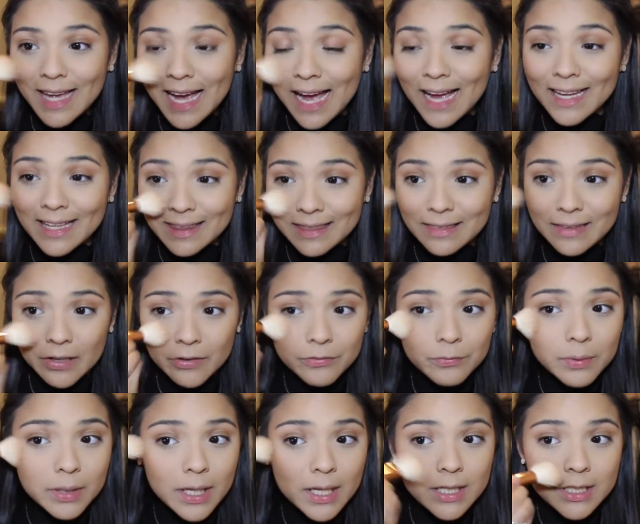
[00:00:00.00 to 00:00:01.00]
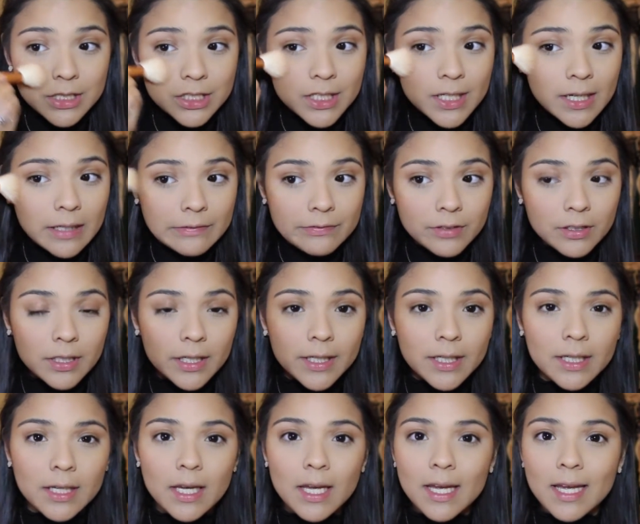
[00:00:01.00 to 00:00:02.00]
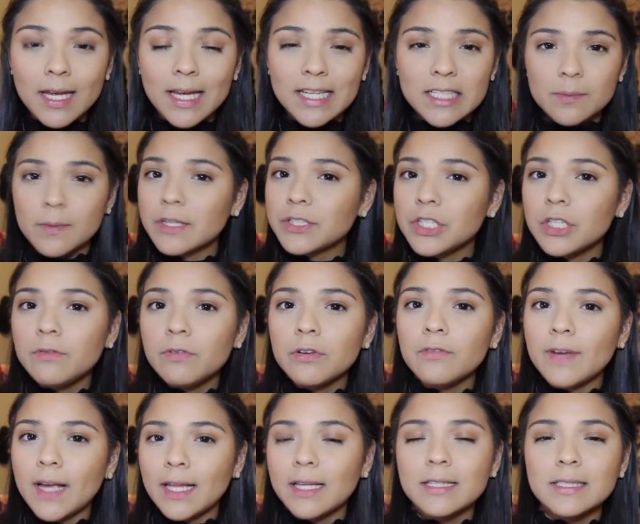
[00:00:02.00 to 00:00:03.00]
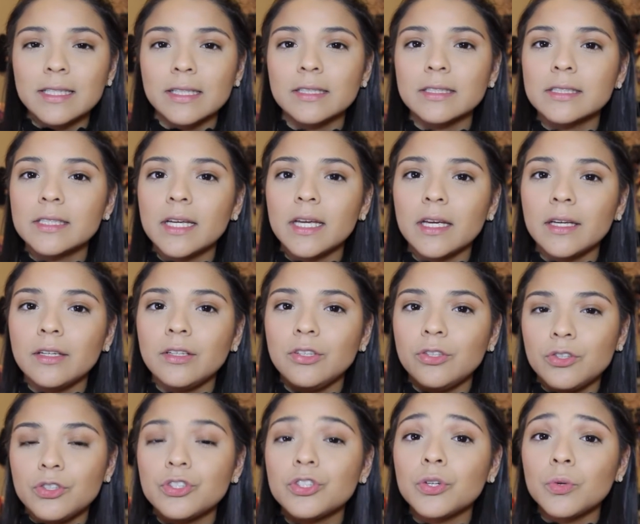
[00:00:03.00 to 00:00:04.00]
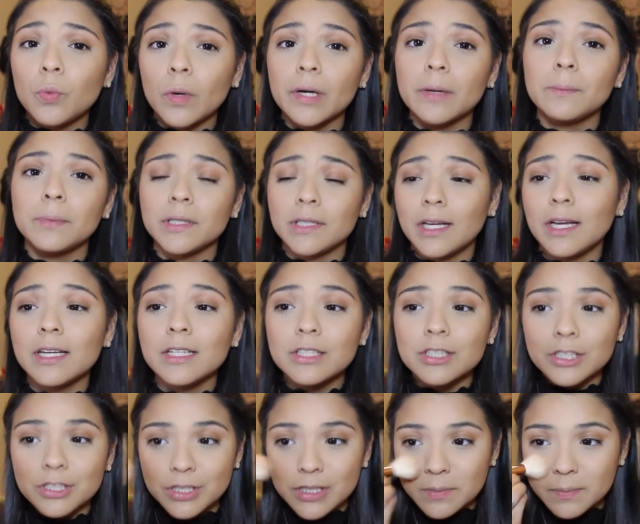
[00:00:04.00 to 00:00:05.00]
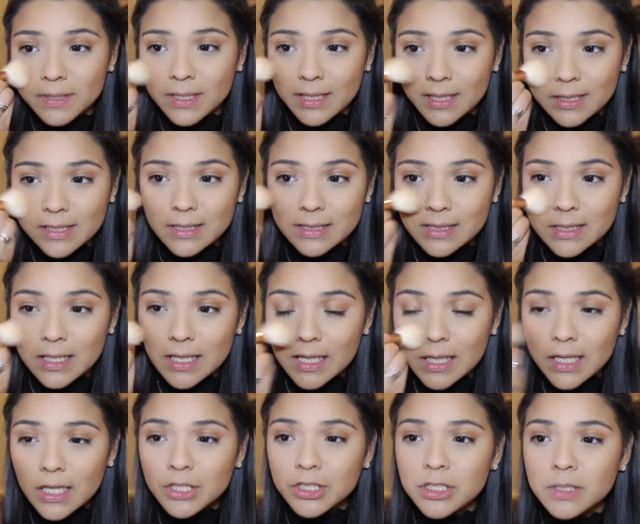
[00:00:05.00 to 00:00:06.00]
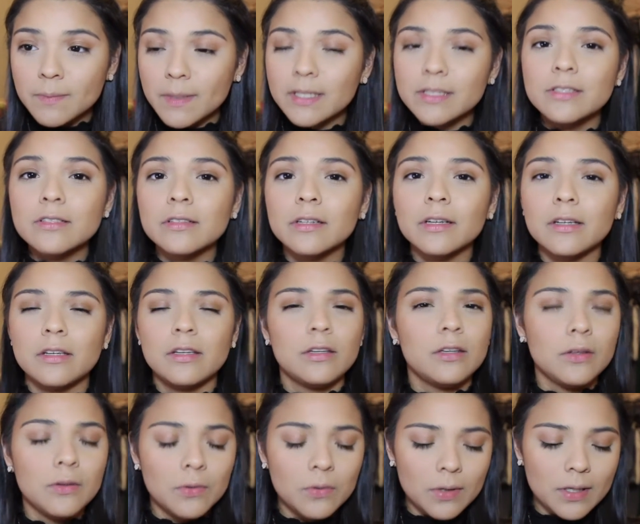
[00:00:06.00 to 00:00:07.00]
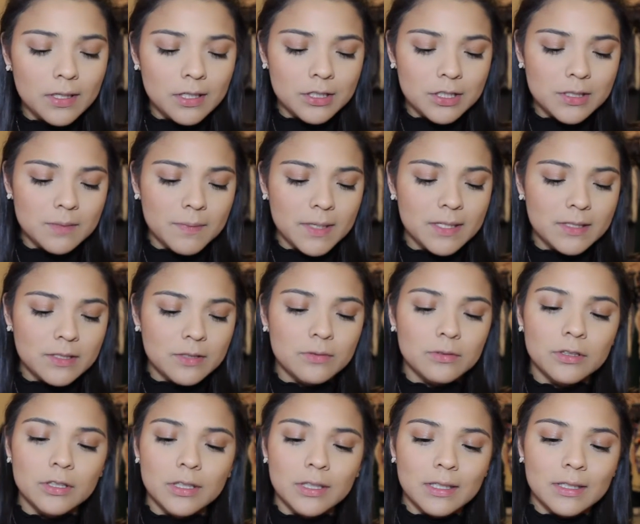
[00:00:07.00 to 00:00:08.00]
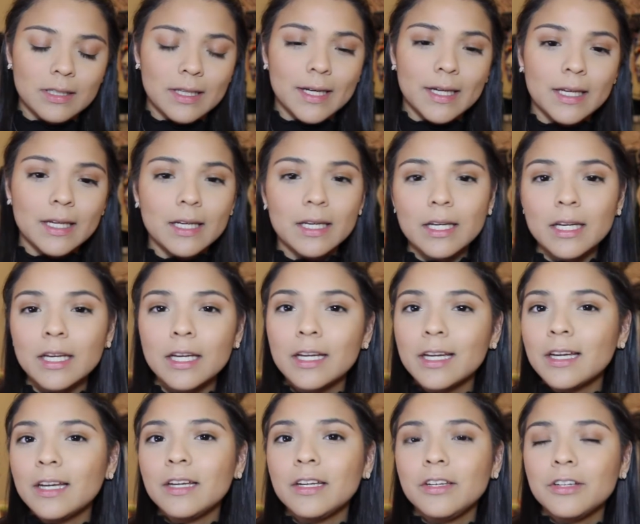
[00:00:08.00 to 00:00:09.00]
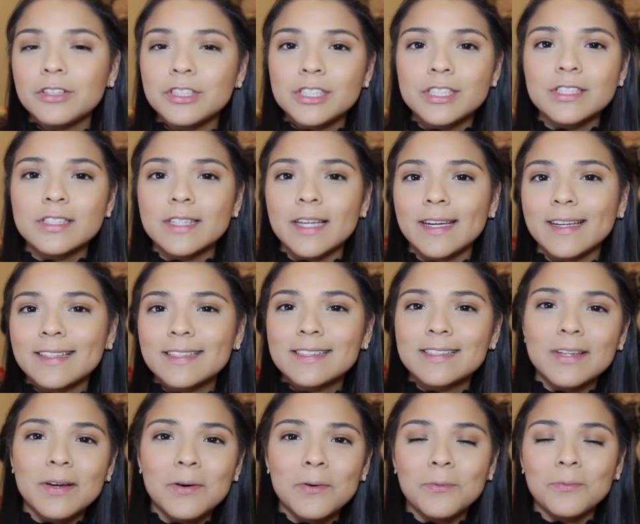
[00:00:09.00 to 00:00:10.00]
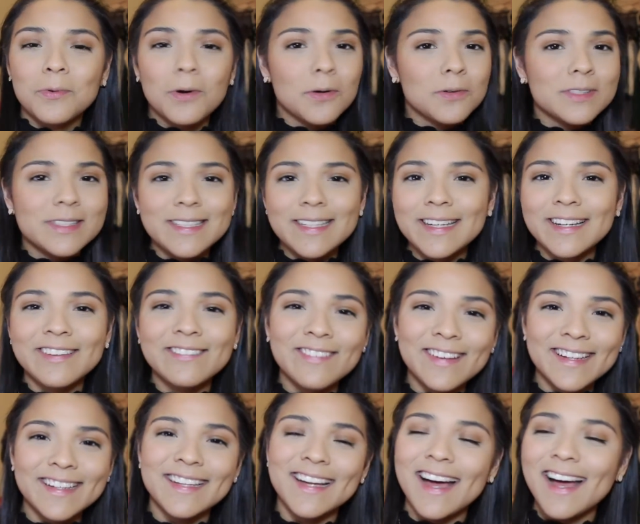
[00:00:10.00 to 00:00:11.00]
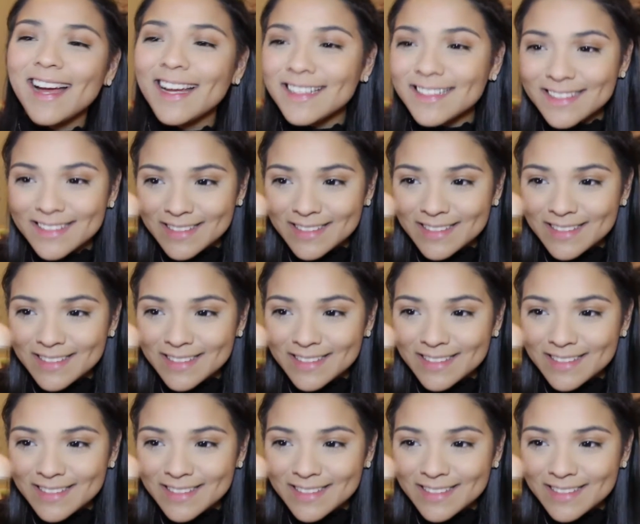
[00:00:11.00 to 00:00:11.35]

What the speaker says: I love blush, and I feel like especially for Valentine's Day, you should wear blush just because it just makes you look cute and it just makes you look like you're just like so rosy and whatnot.